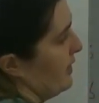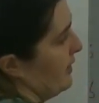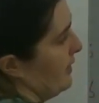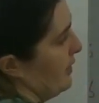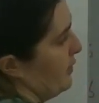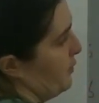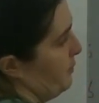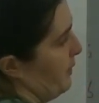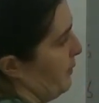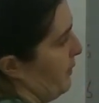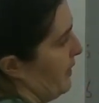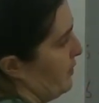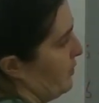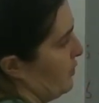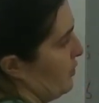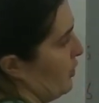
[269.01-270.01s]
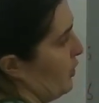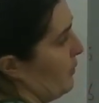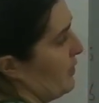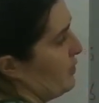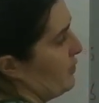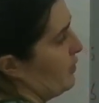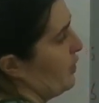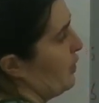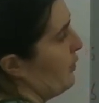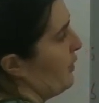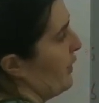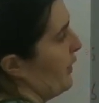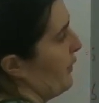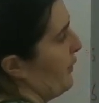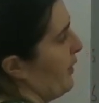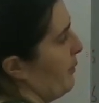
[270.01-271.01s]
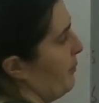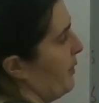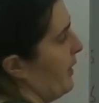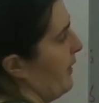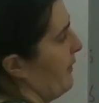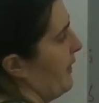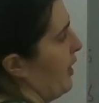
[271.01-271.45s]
because this would be where 2 is on the nucleon number,